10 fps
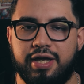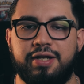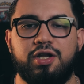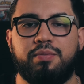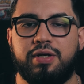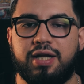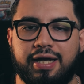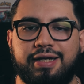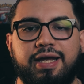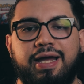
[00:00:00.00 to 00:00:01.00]
yeah, number
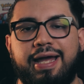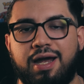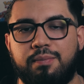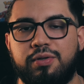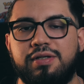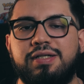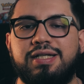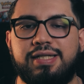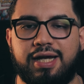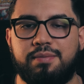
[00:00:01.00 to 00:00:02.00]
9,
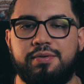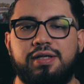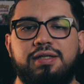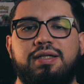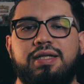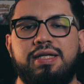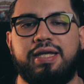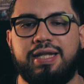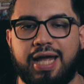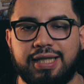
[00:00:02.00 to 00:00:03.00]
Abracadabra
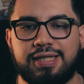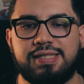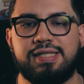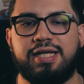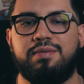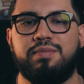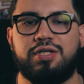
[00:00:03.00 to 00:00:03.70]
and Alakazam